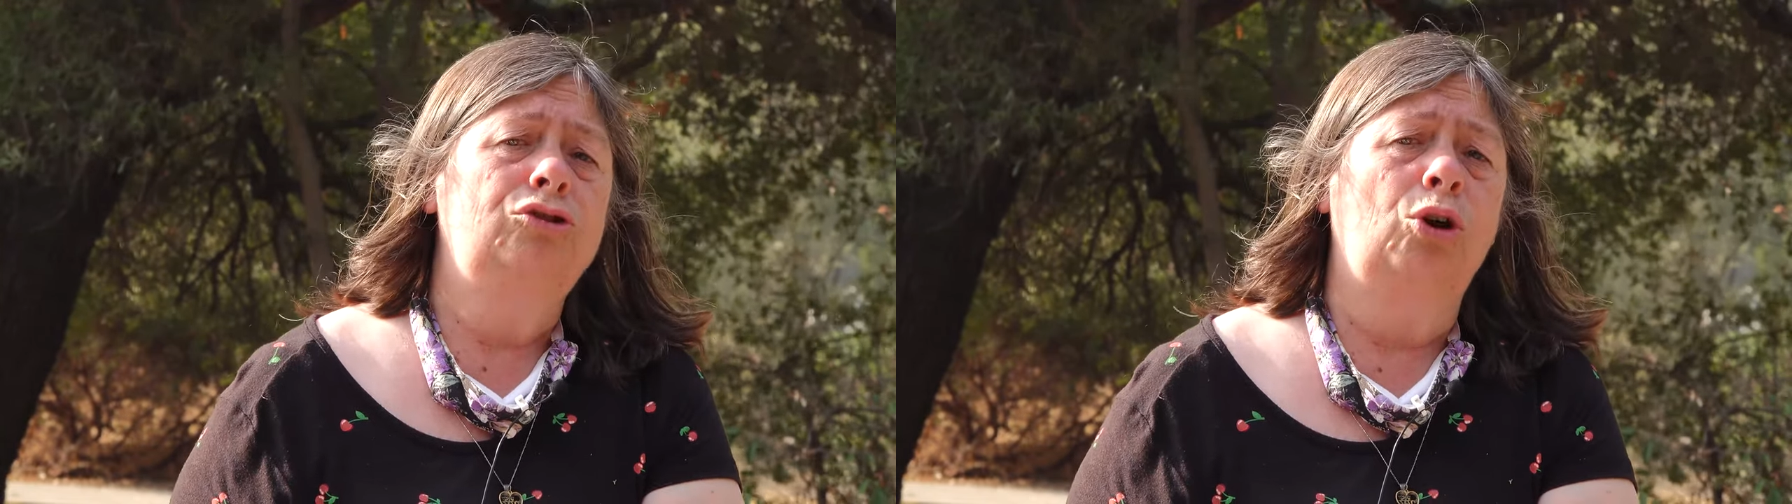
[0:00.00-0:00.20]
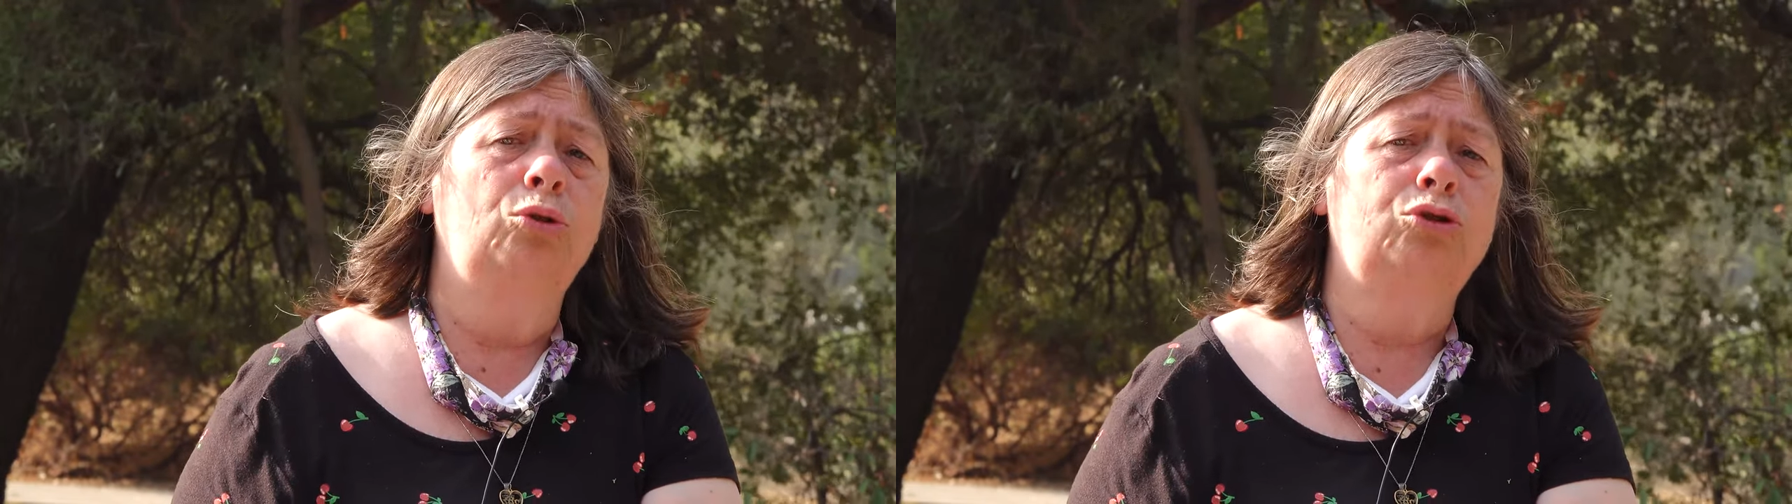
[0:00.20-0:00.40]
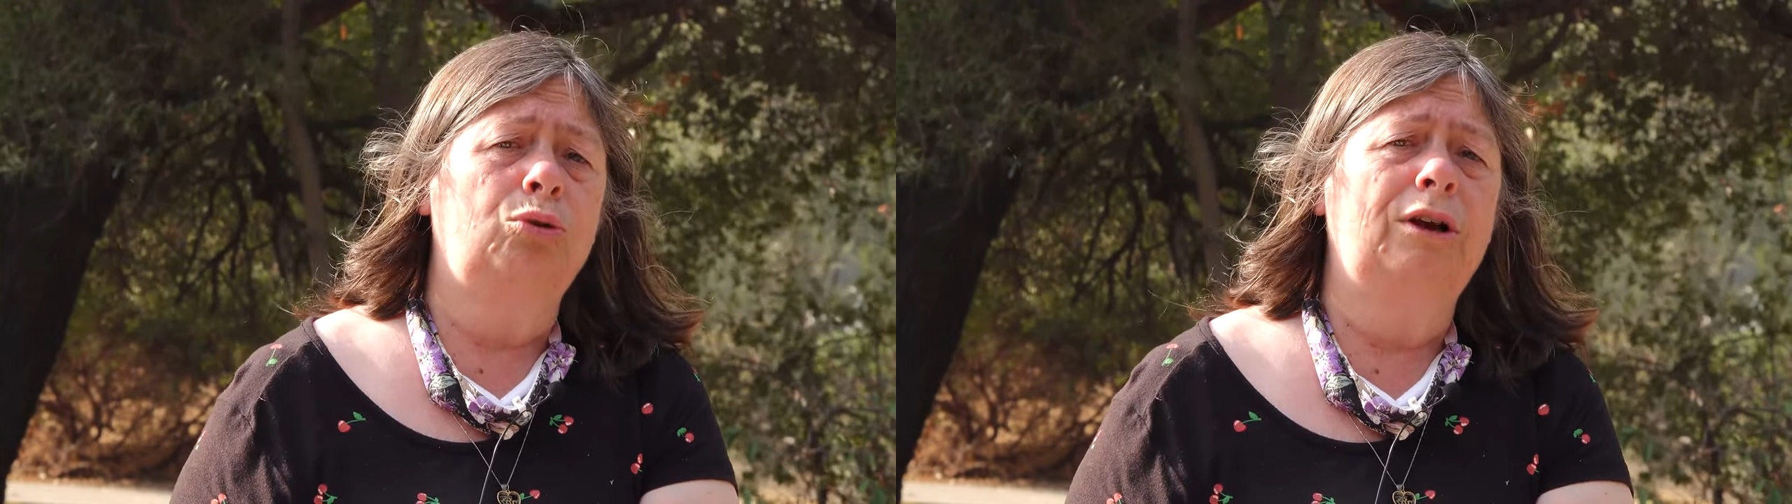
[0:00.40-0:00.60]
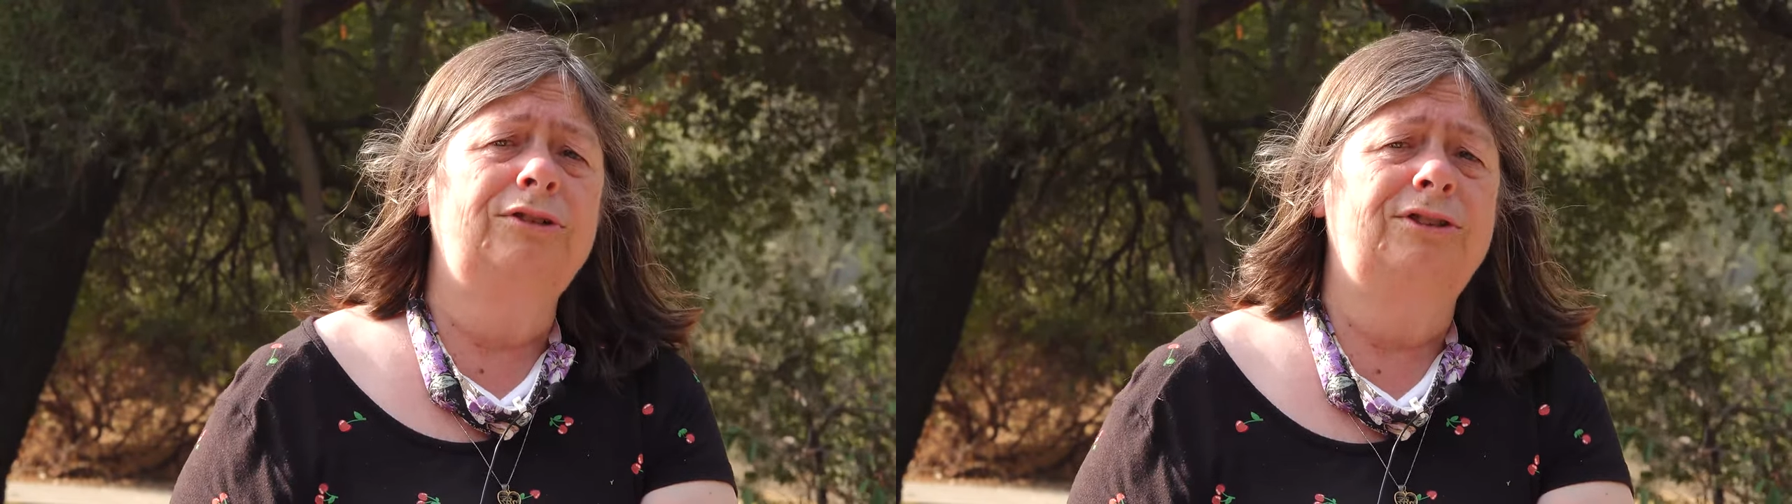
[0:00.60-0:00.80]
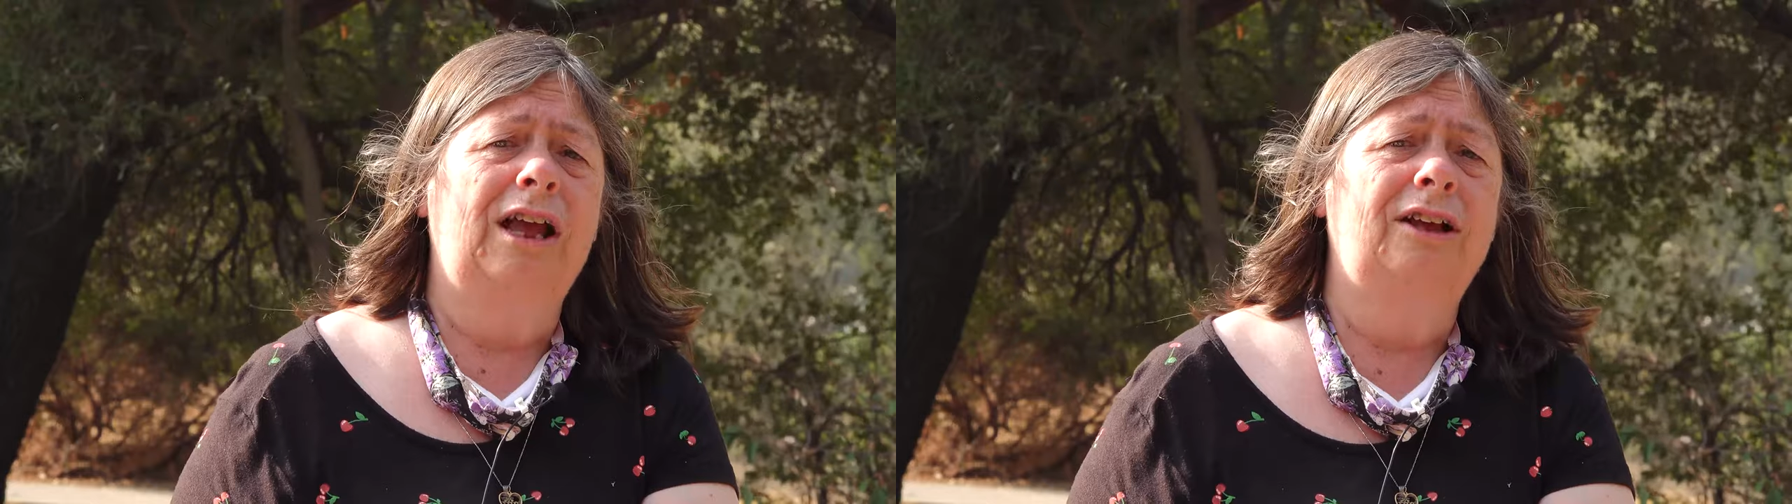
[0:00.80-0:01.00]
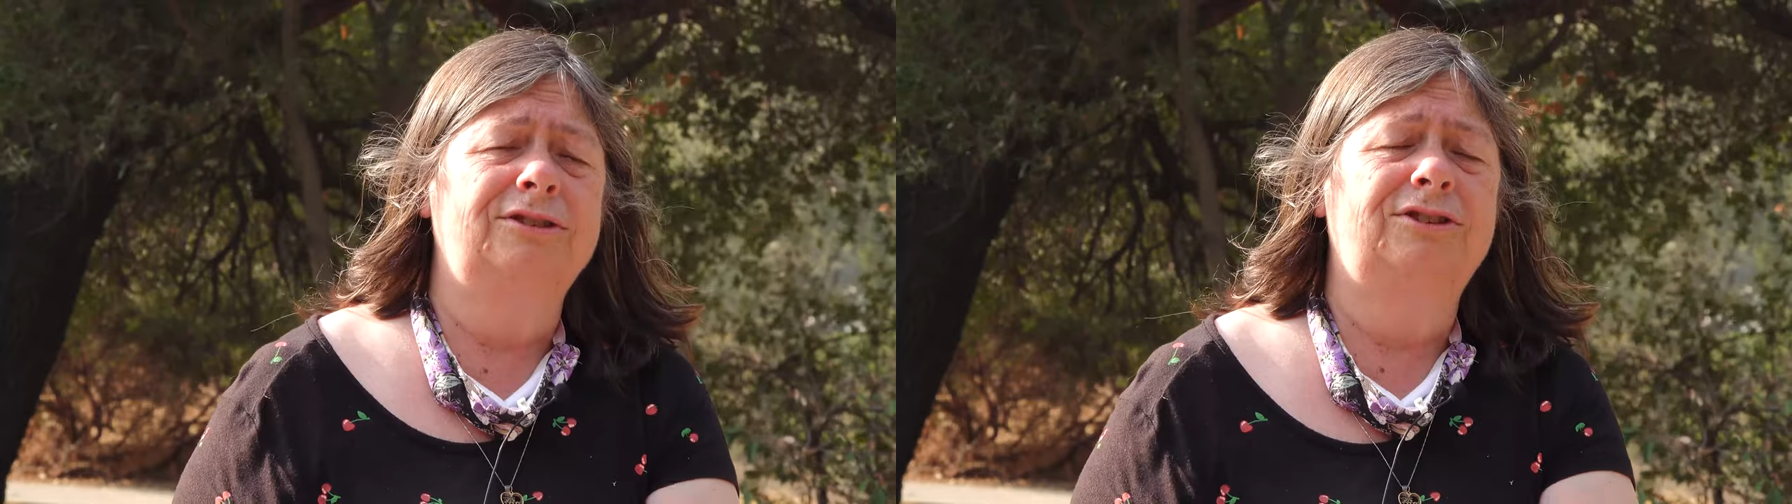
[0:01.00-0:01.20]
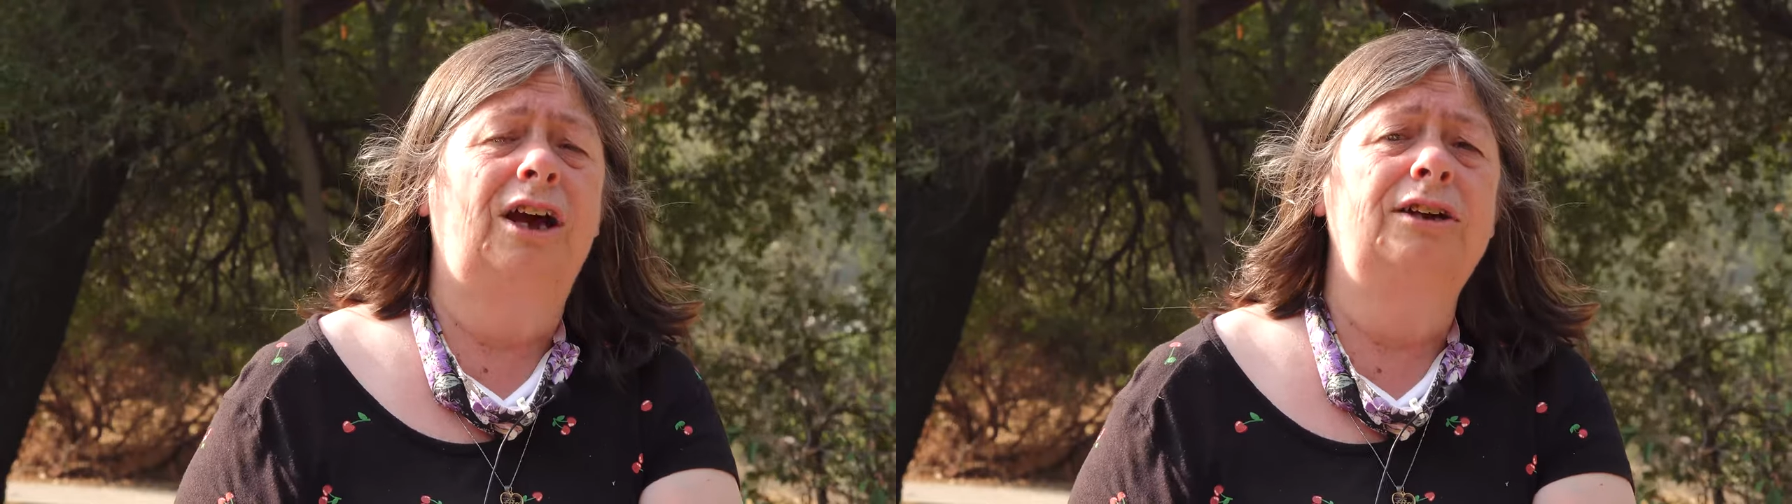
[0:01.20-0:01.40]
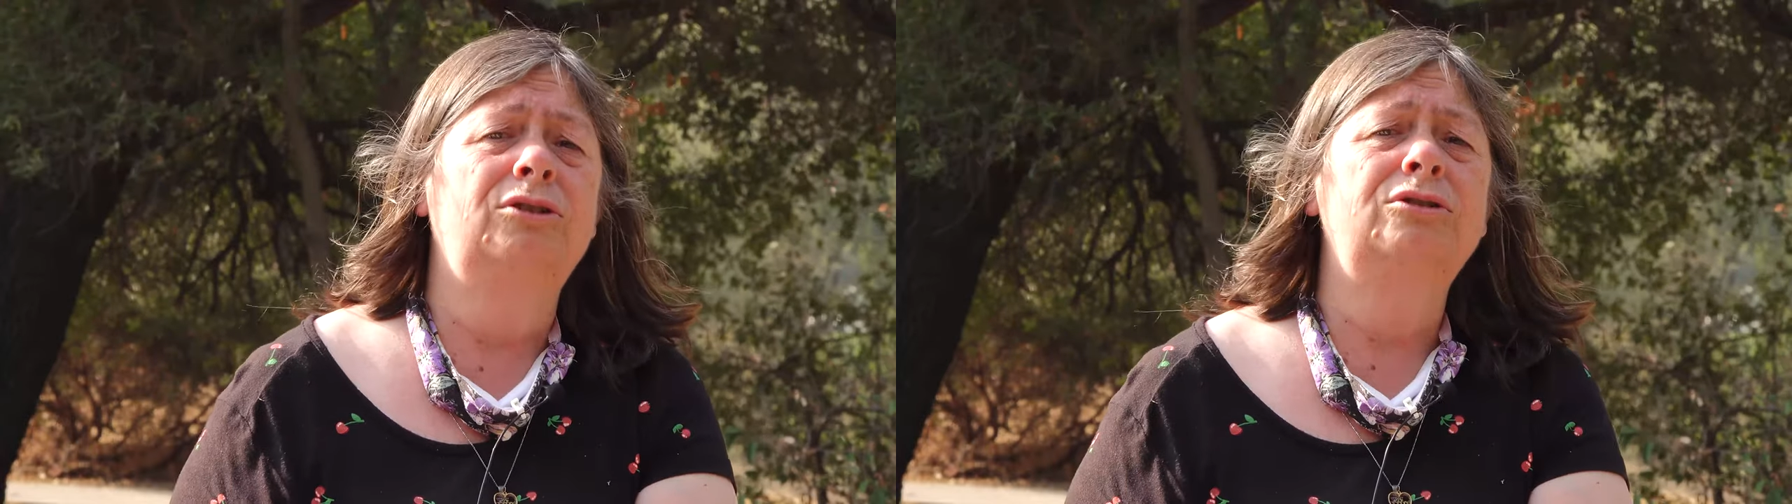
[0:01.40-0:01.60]
don't trust
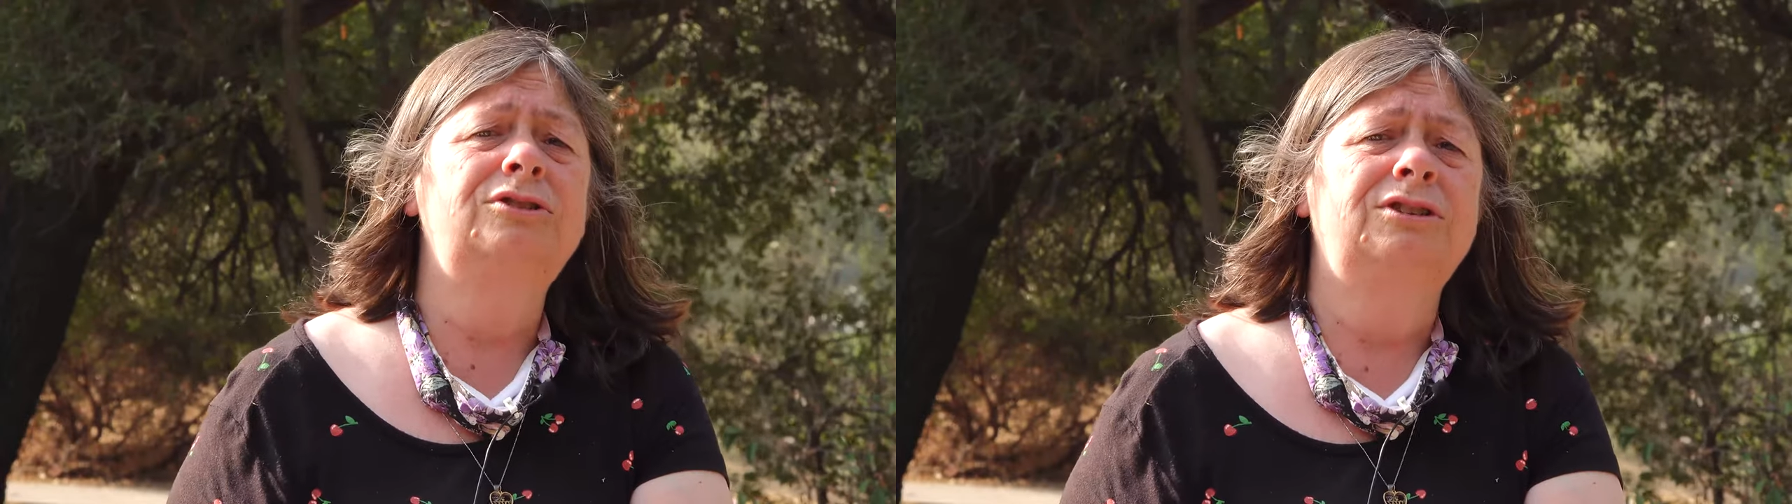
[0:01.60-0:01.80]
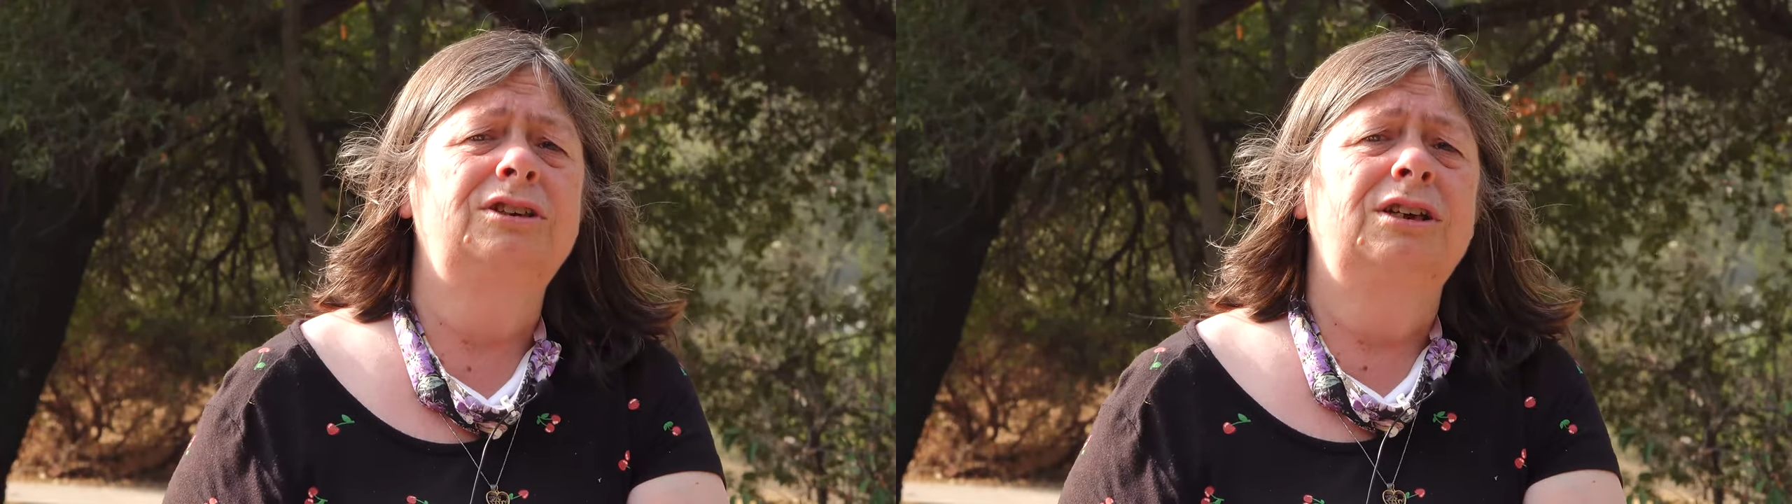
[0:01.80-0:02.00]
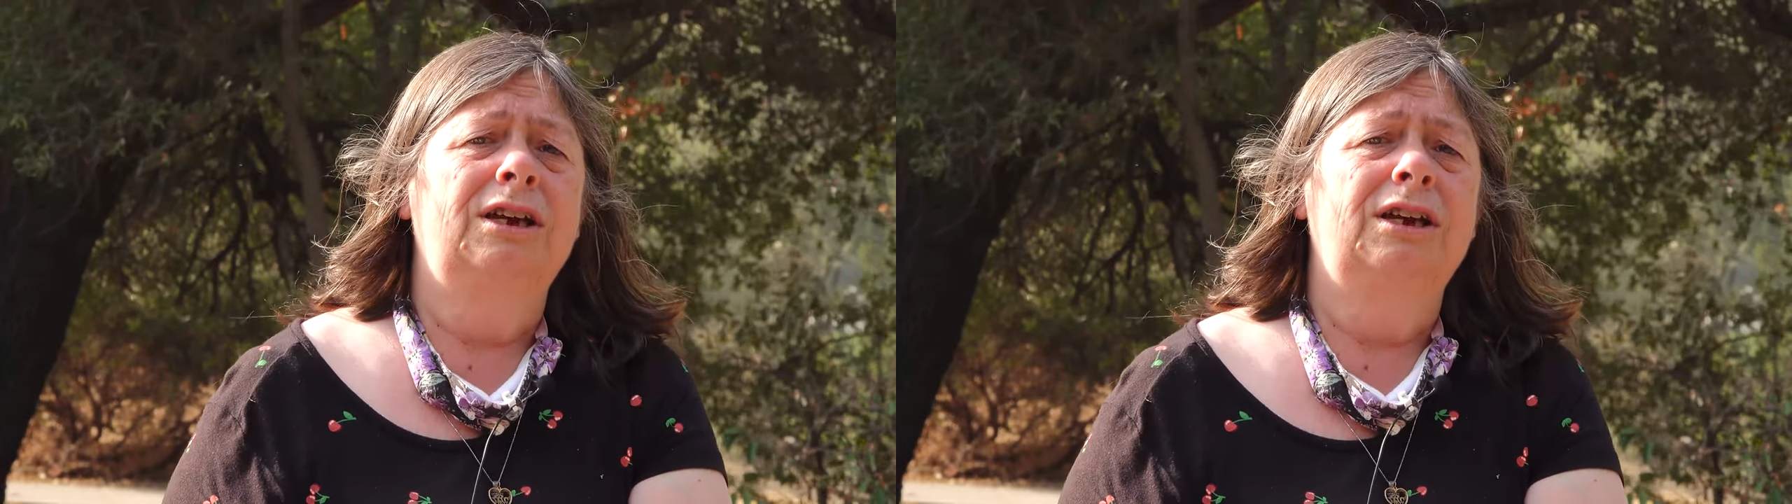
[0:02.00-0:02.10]
outsiders.